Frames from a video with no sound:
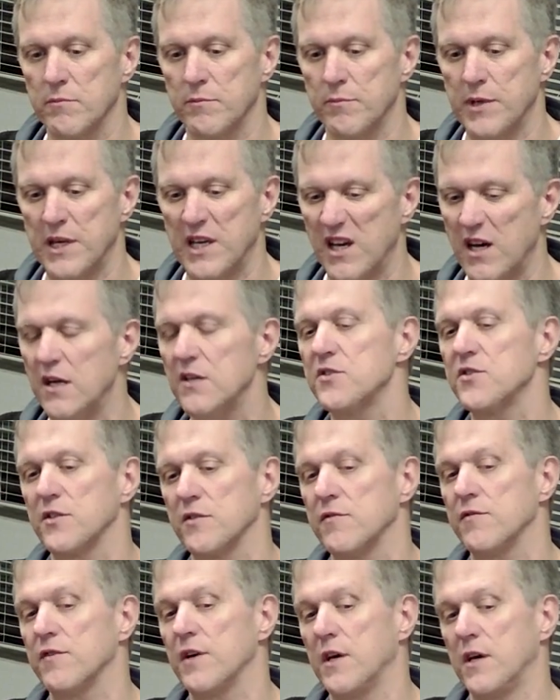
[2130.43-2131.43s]
because
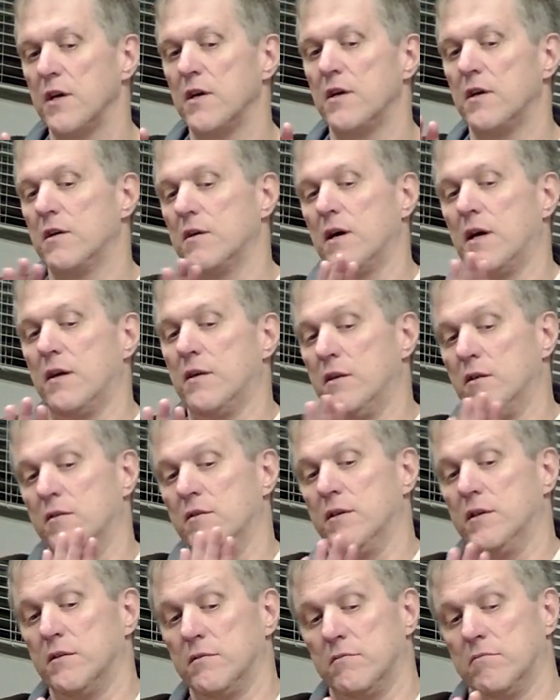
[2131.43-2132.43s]
of, you know,
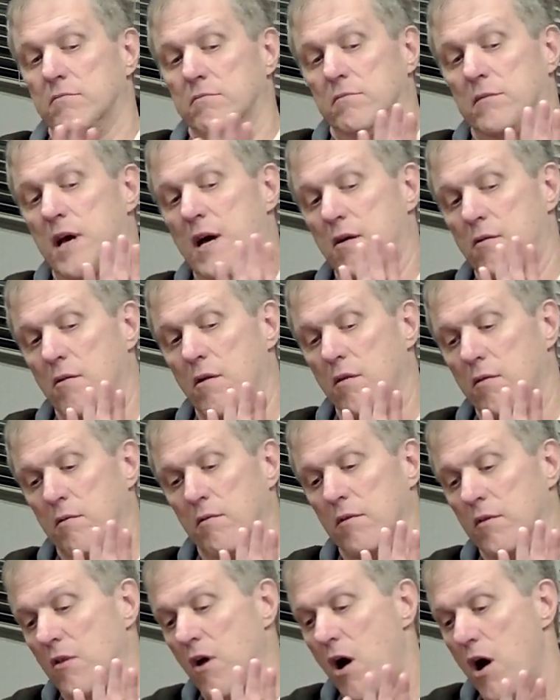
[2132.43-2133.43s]
how
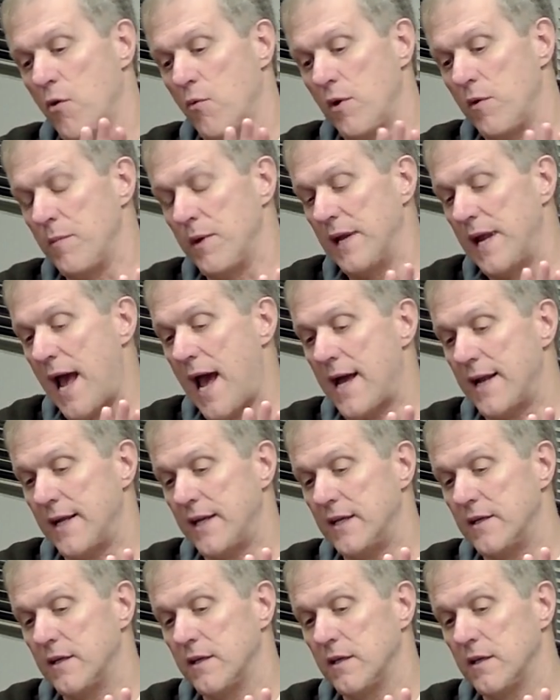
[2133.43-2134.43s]
long we've been at
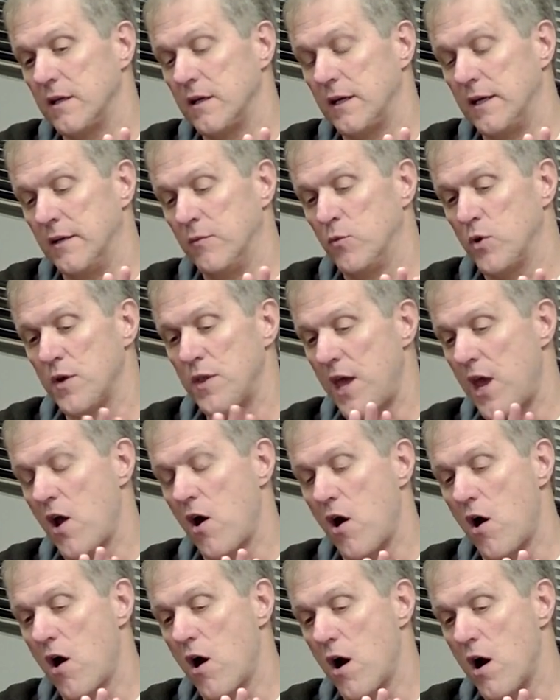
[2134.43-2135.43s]
it and where they
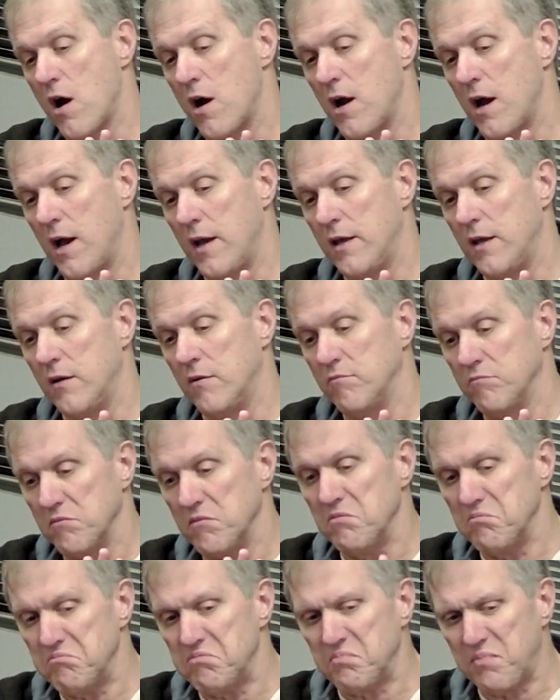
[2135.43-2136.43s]
are, you know,
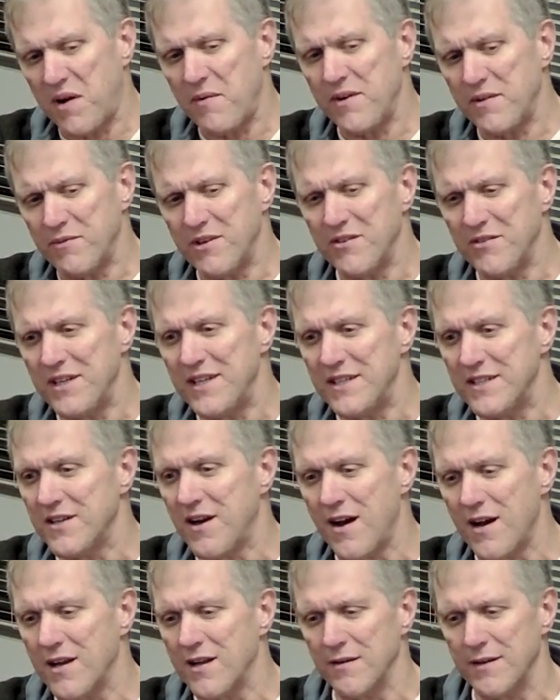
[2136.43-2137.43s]
probably we don't need to
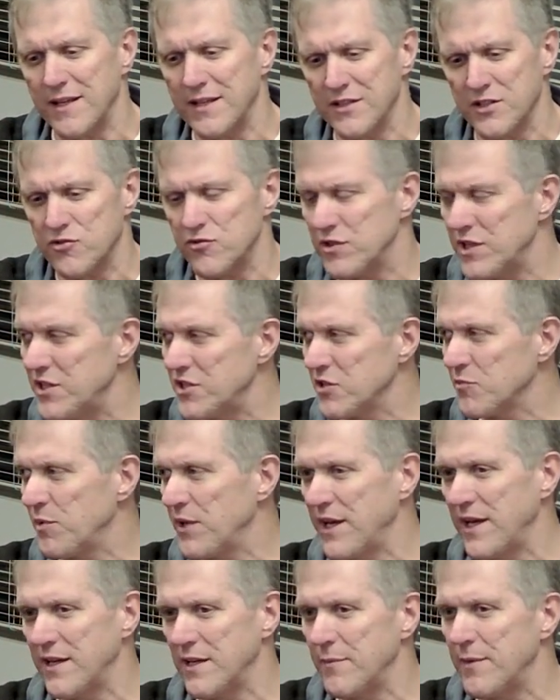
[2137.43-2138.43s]
talk in the strategic
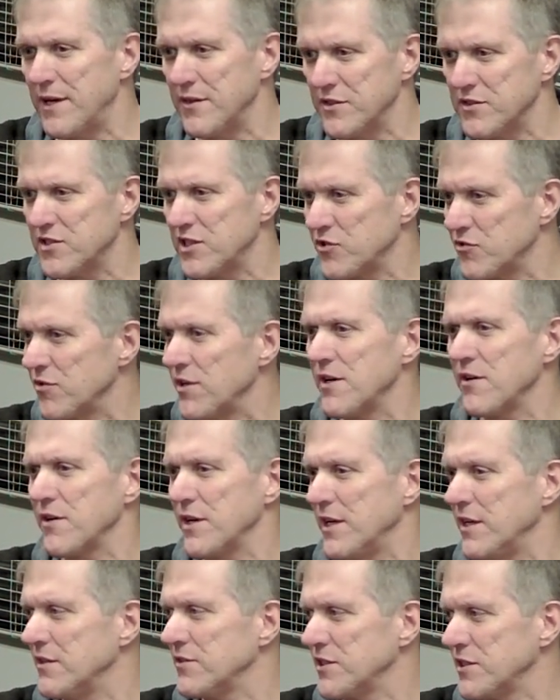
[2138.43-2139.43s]
plan about the central
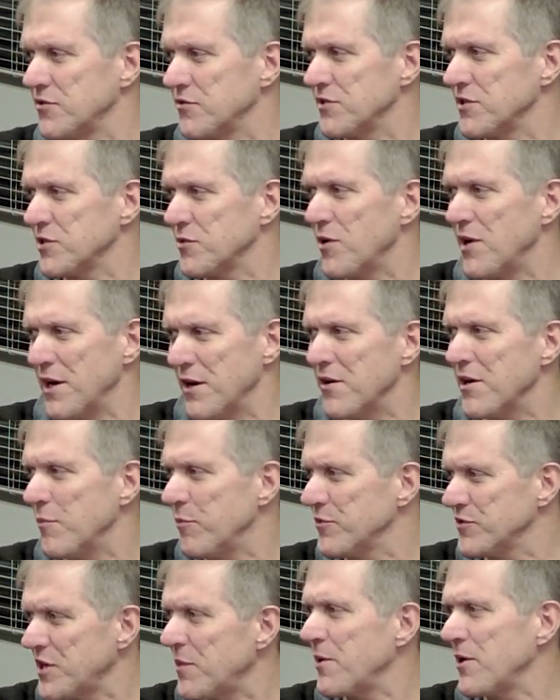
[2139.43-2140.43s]
area, central Issaquah area,
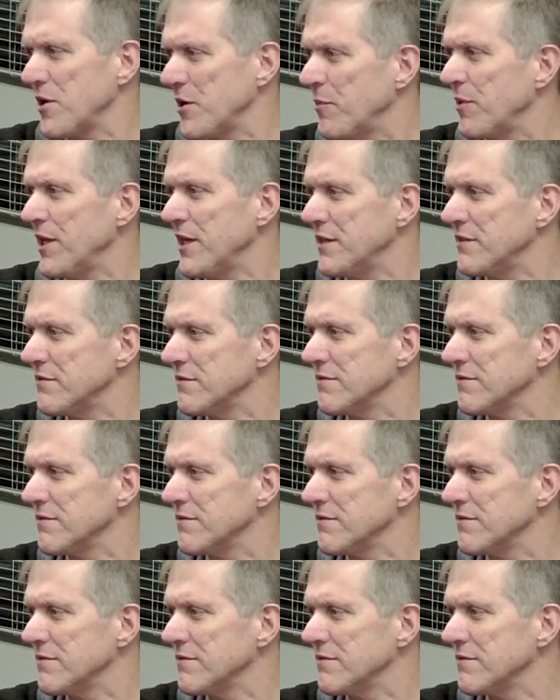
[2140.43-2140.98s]
sub-area plan.